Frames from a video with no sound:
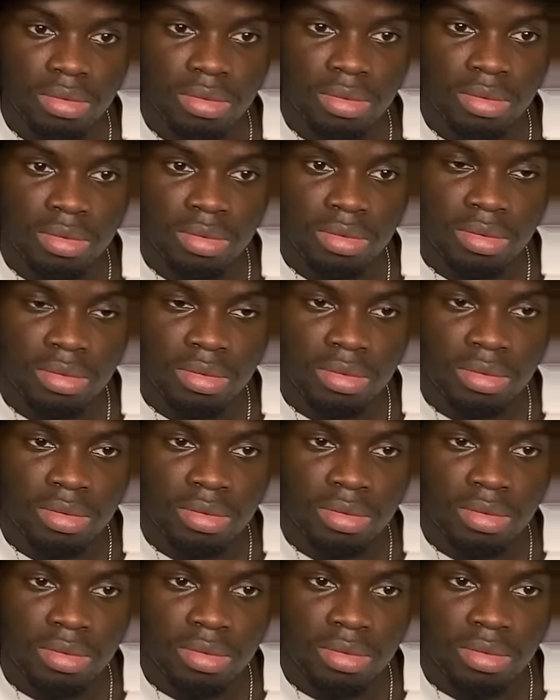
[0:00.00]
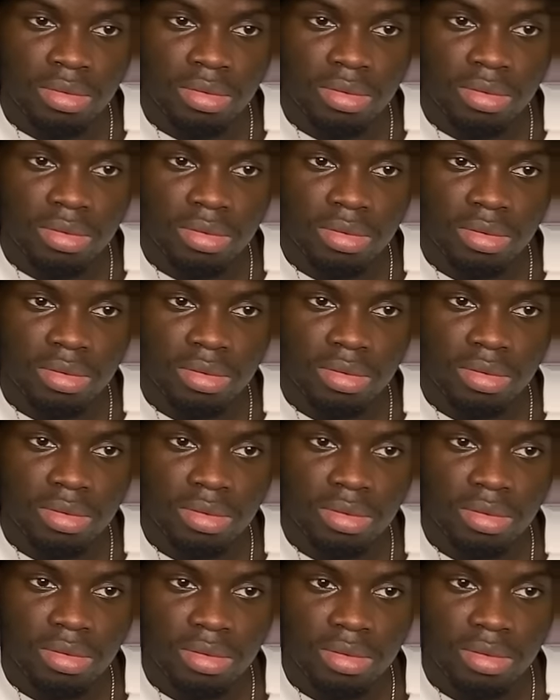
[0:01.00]

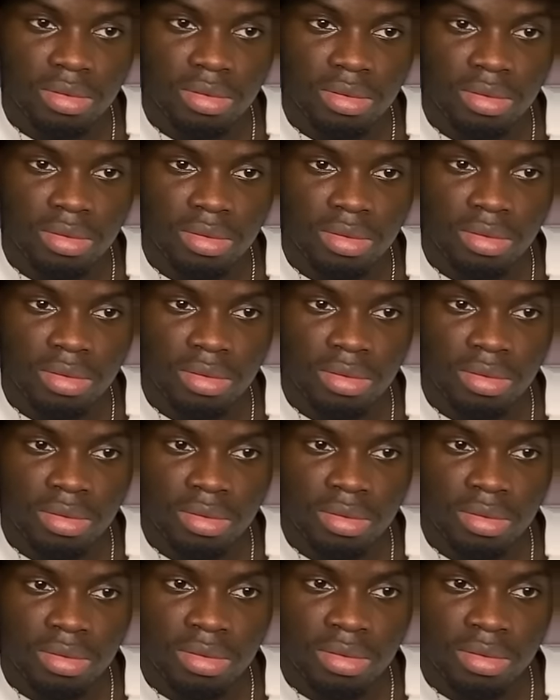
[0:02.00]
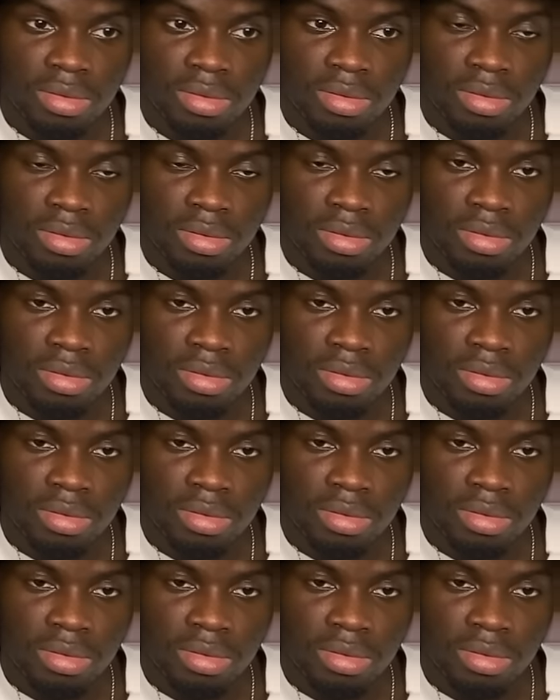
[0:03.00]
No words are spoken by the person on screen.